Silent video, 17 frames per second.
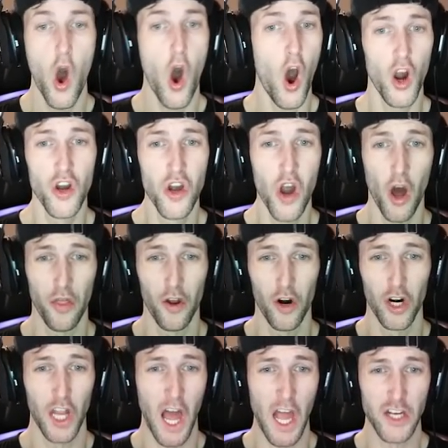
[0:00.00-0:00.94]

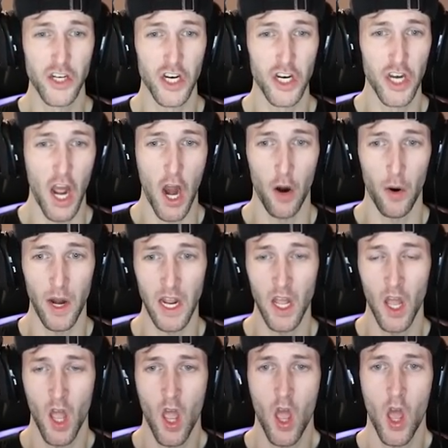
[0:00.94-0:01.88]
another
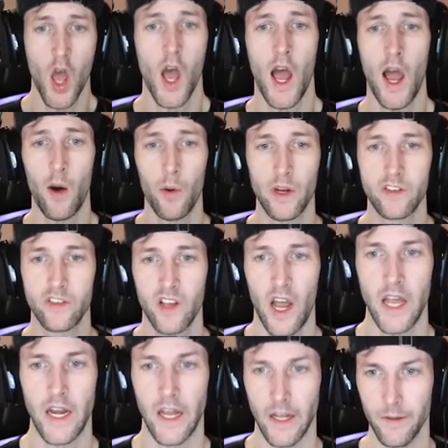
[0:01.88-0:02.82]
legendary. How
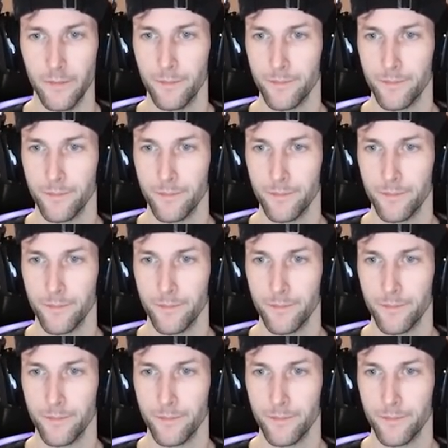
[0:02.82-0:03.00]
exciting.